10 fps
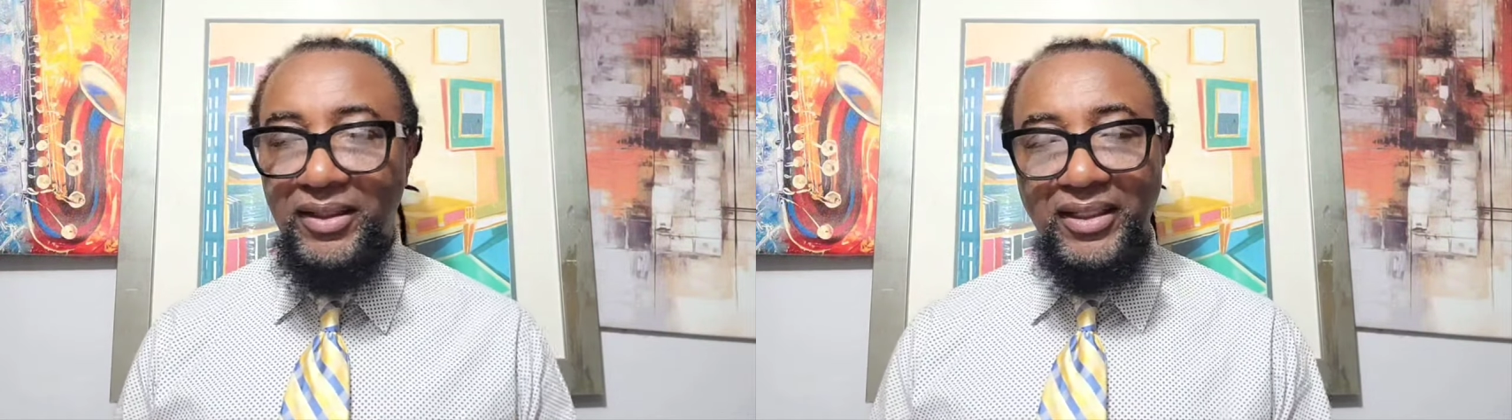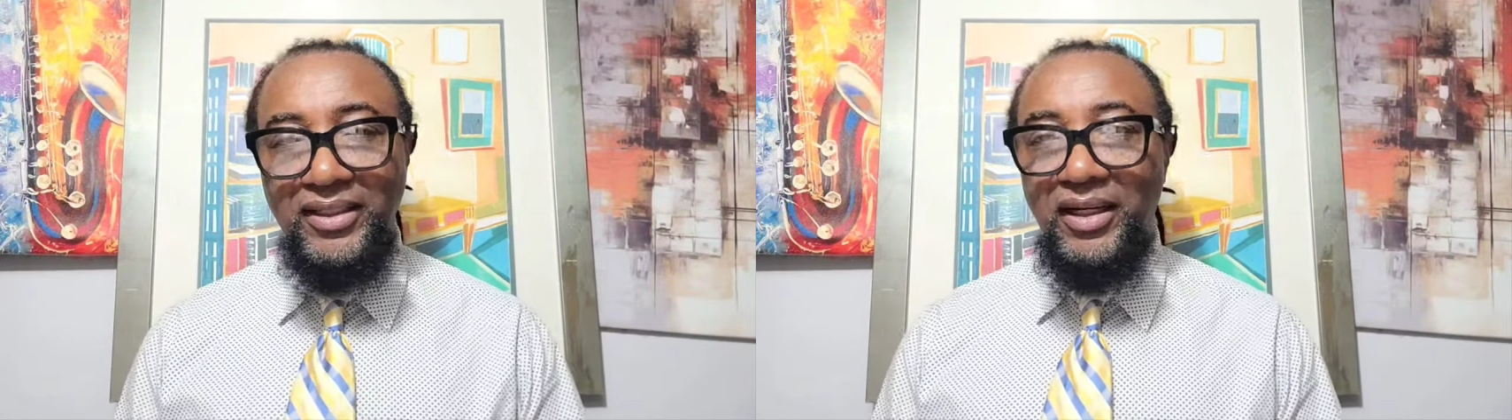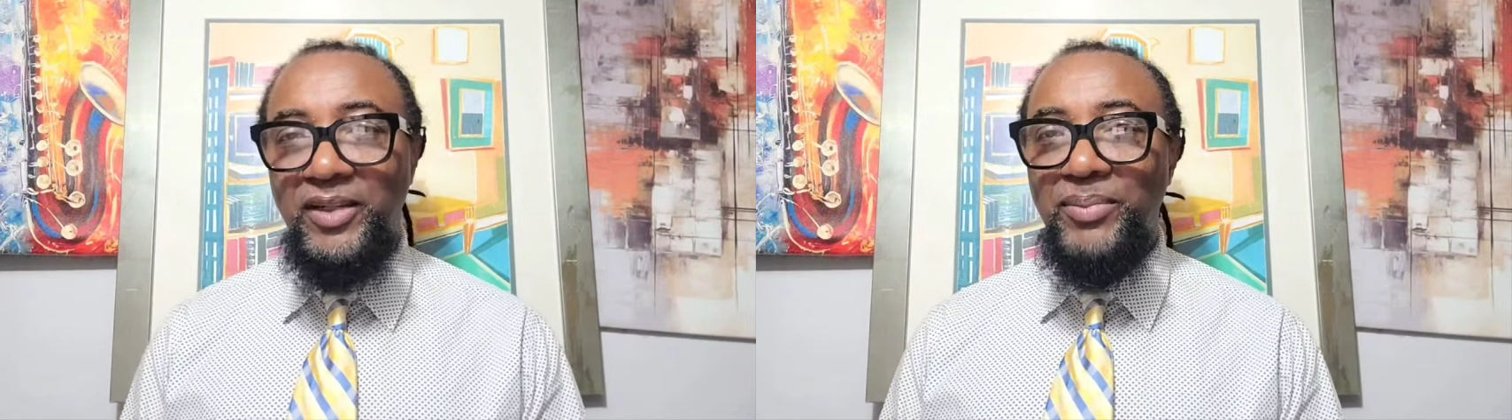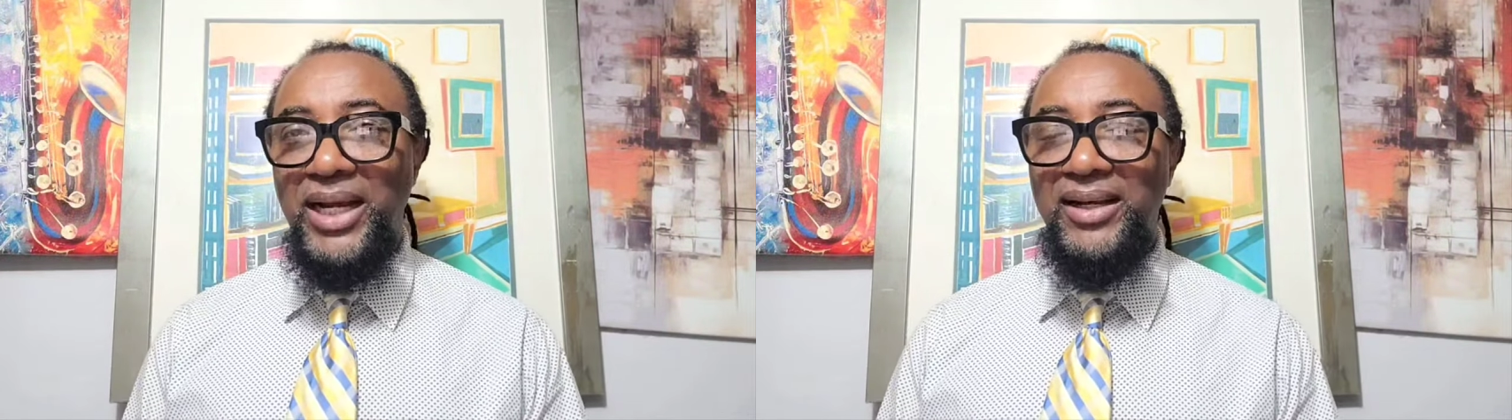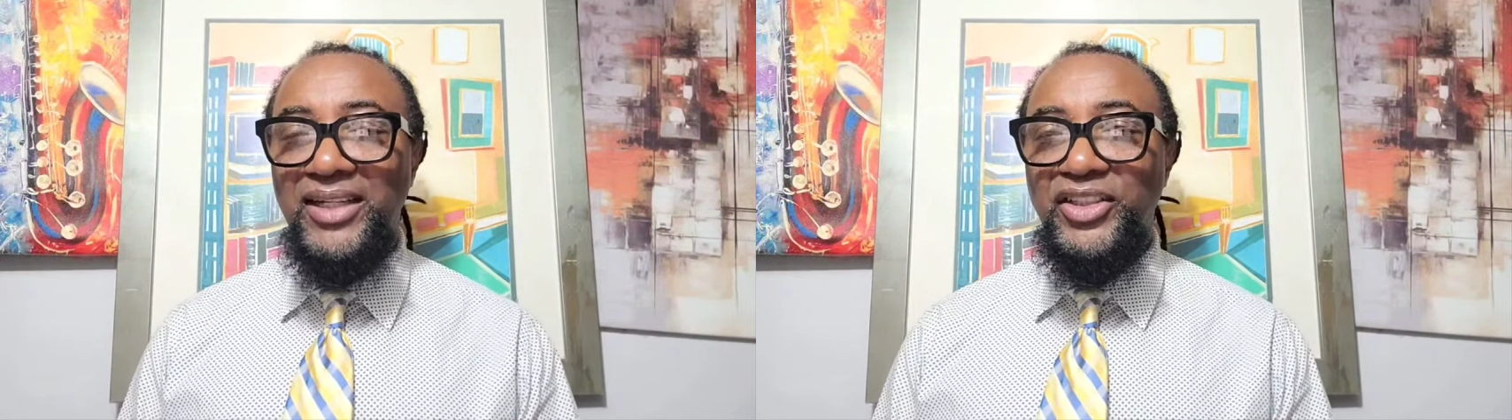That calling
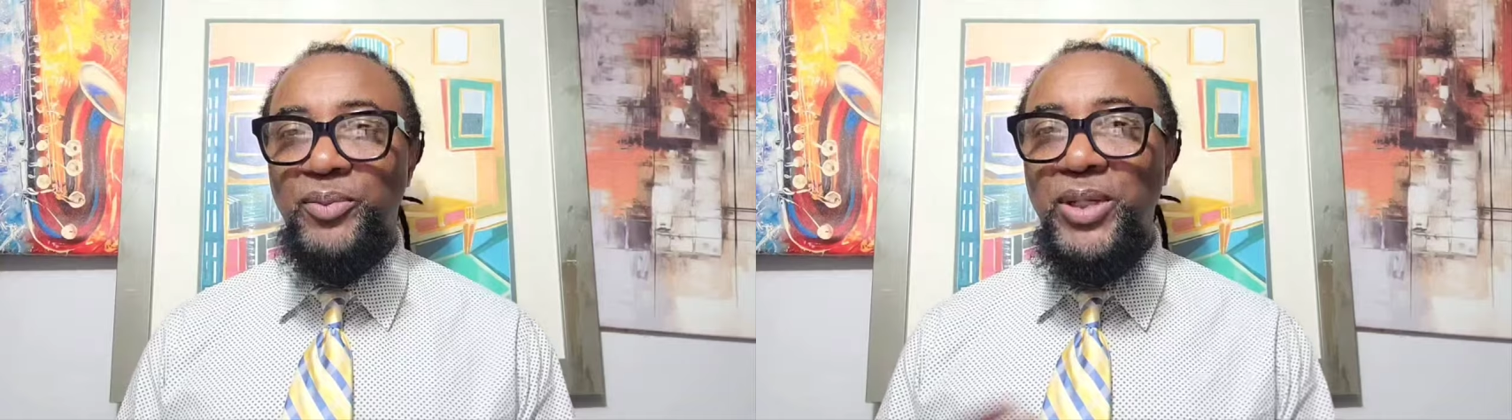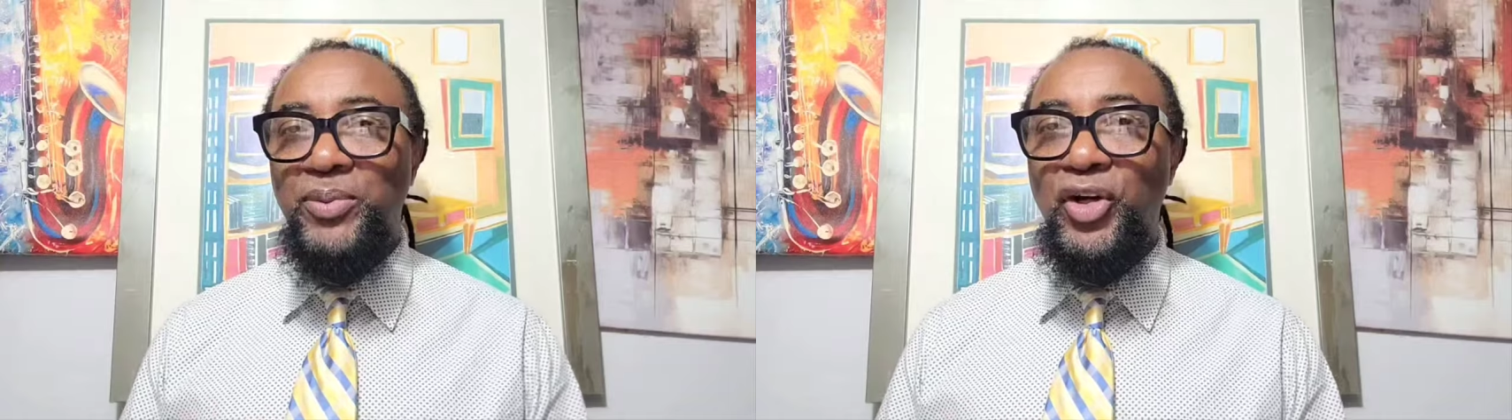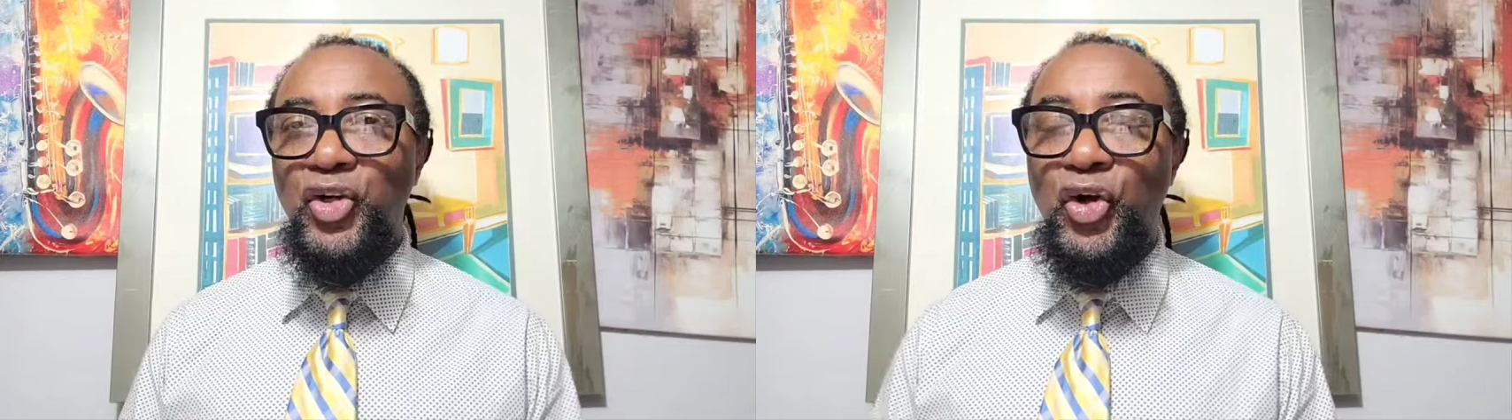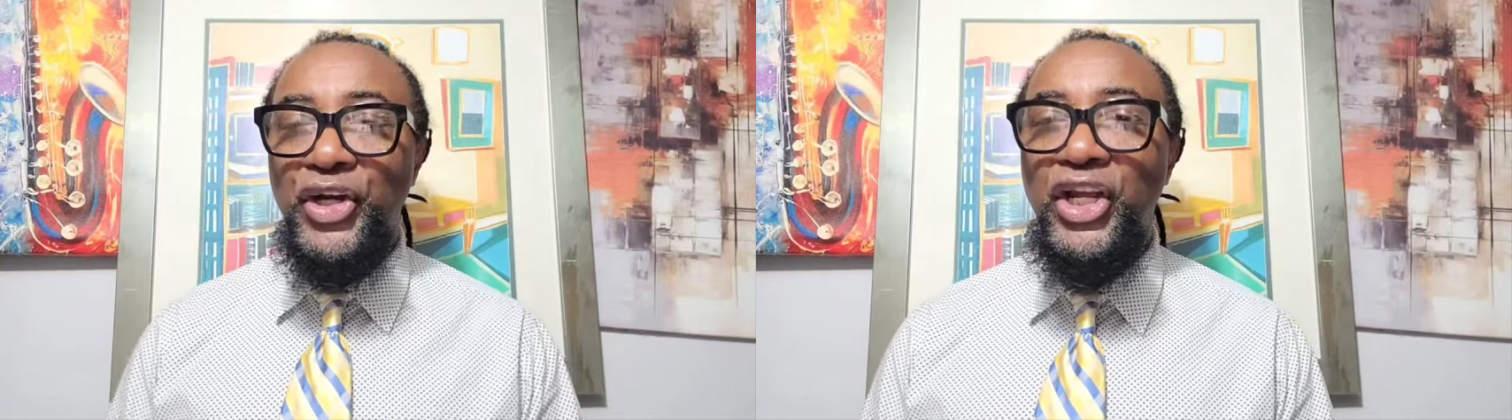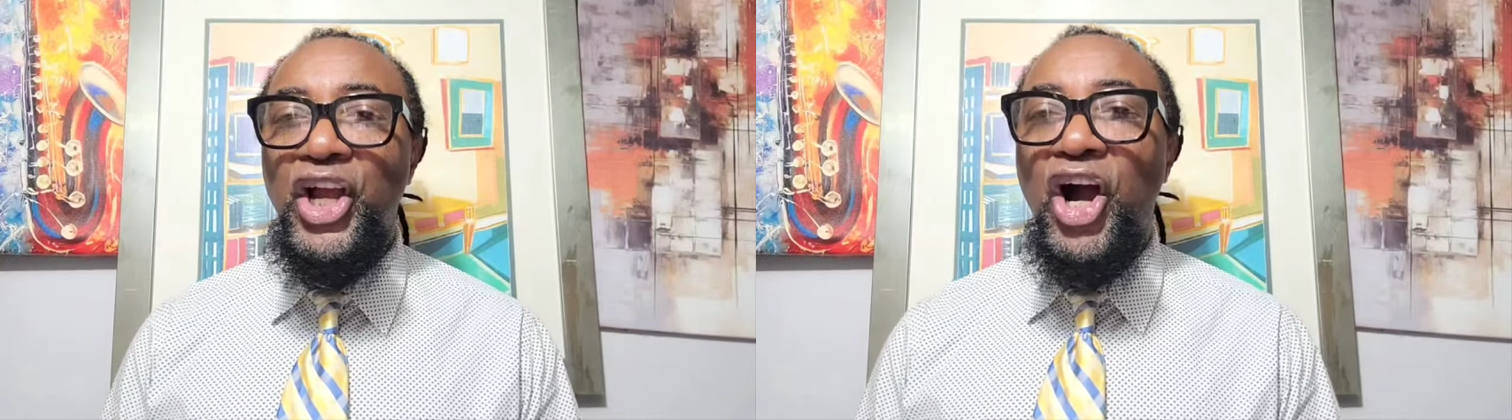by election, people are
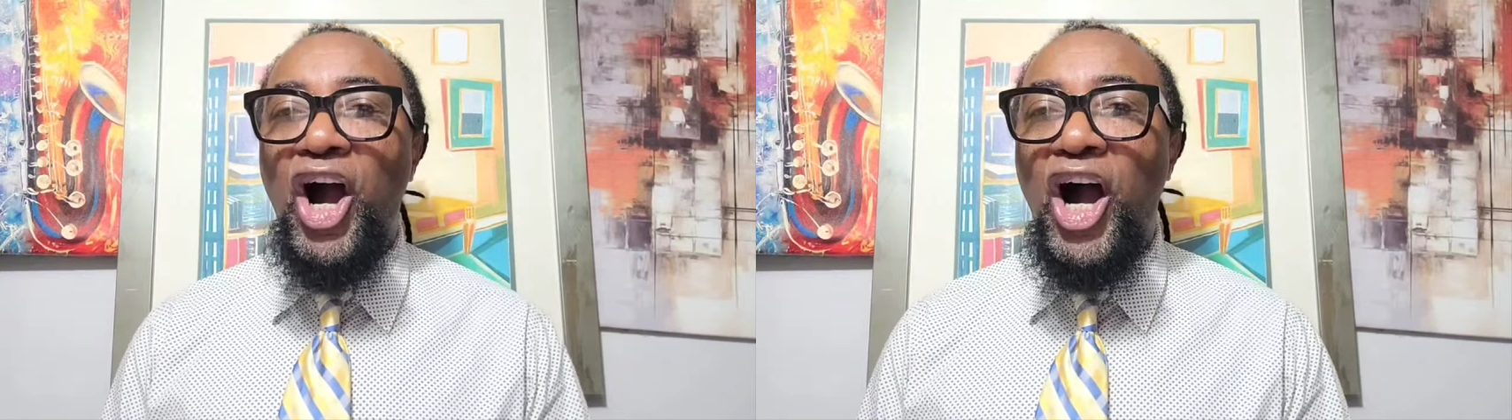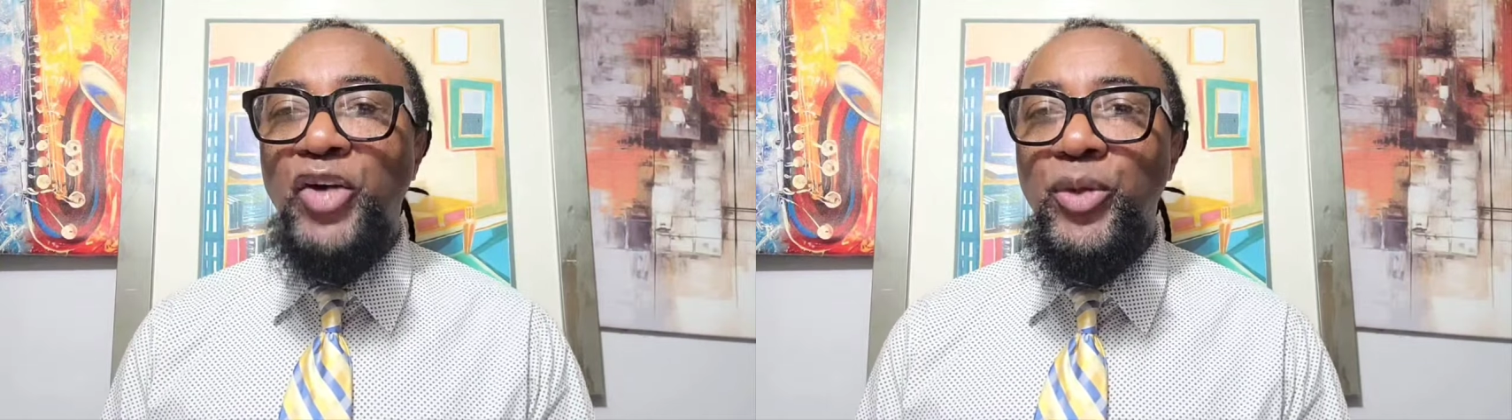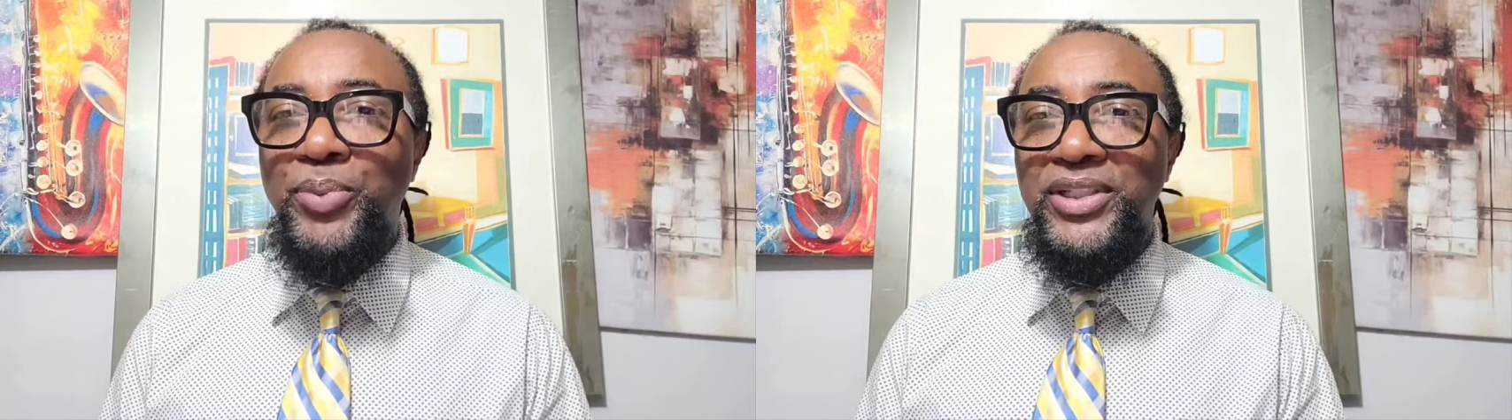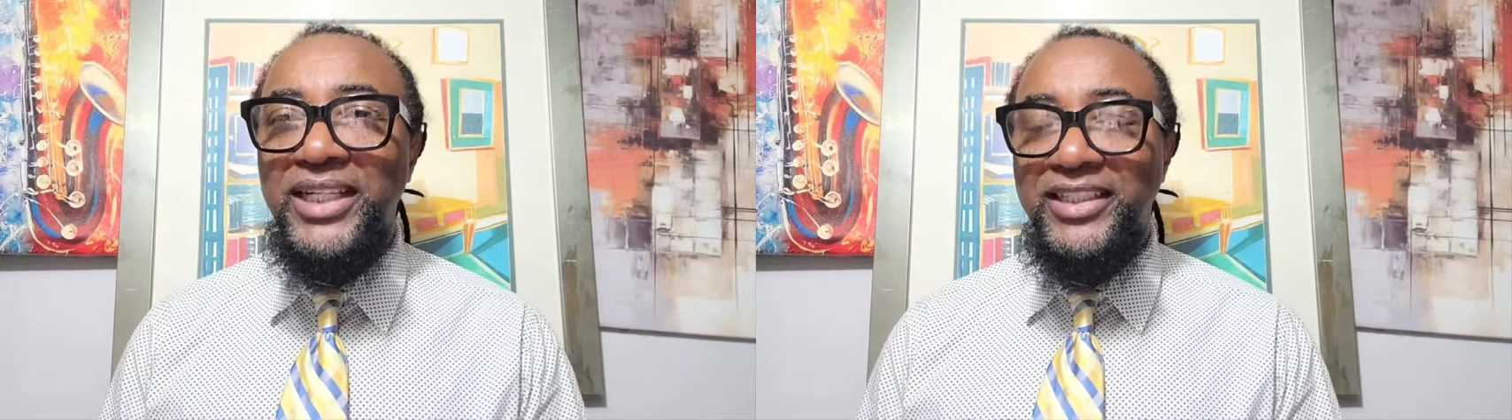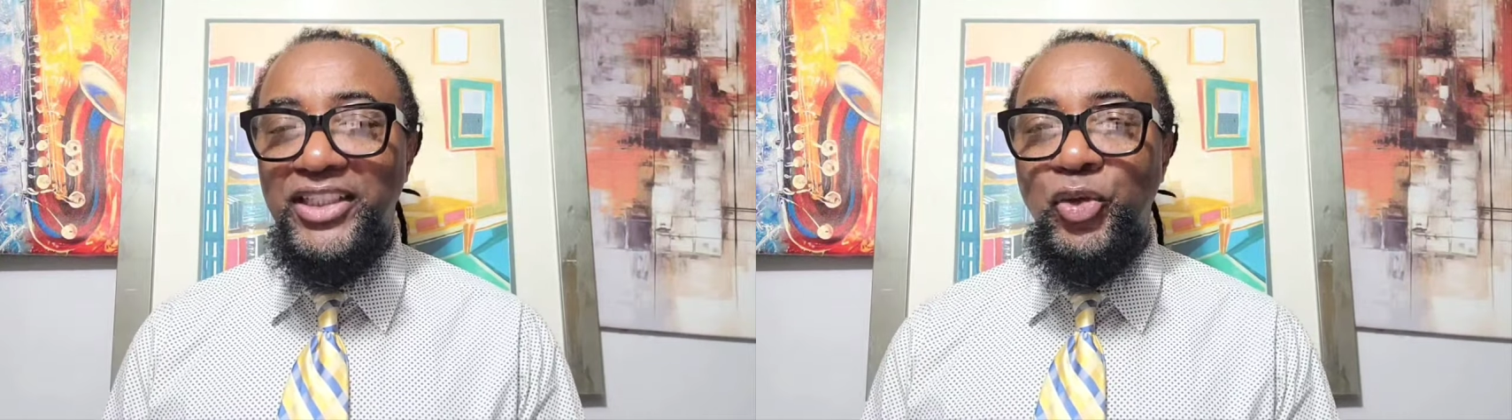going unrepresented.